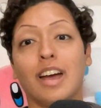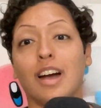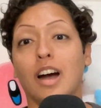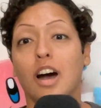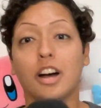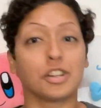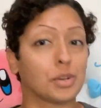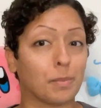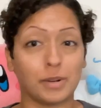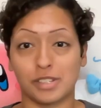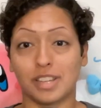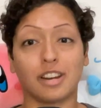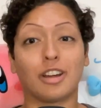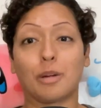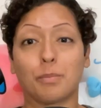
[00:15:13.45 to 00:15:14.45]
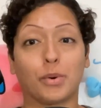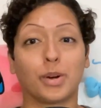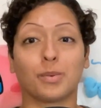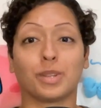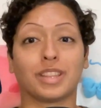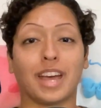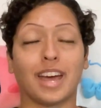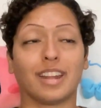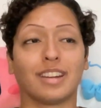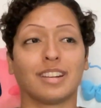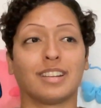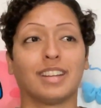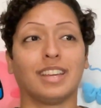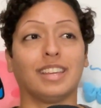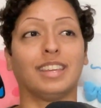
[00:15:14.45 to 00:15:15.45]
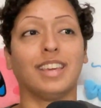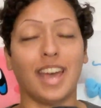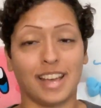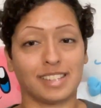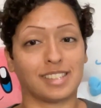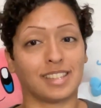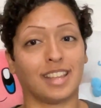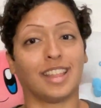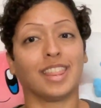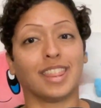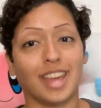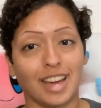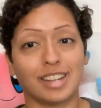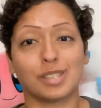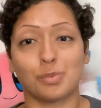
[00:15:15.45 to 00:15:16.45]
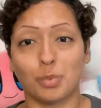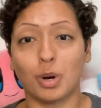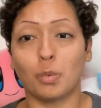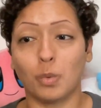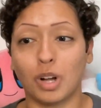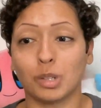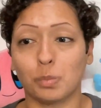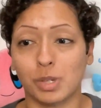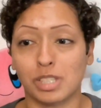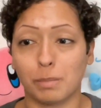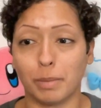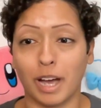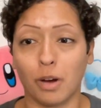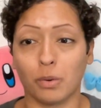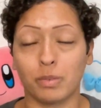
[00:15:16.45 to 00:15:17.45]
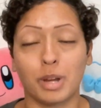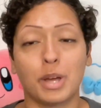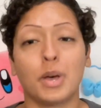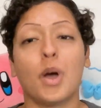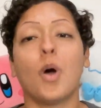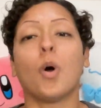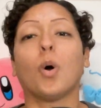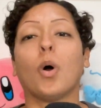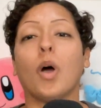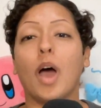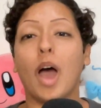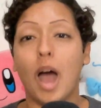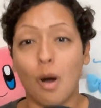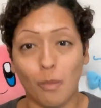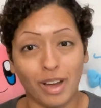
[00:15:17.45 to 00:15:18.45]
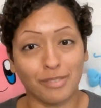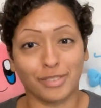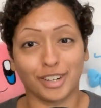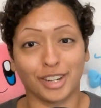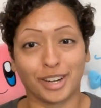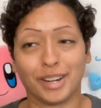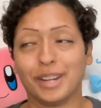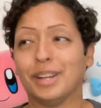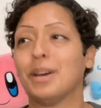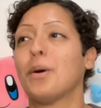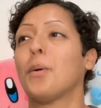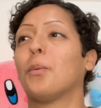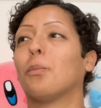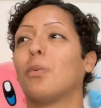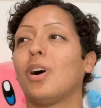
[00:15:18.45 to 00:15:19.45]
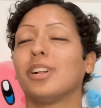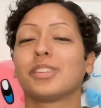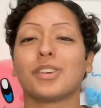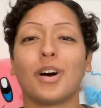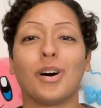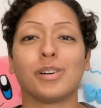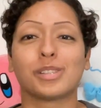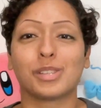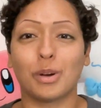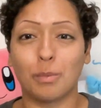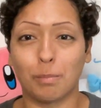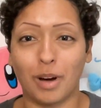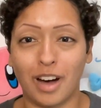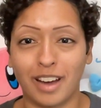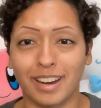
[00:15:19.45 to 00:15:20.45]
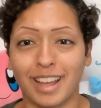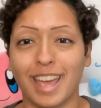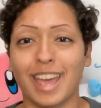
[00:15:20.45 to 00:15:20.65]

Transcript: 100% on board with that. Yes, that is what Walt was about. However, Walt also bought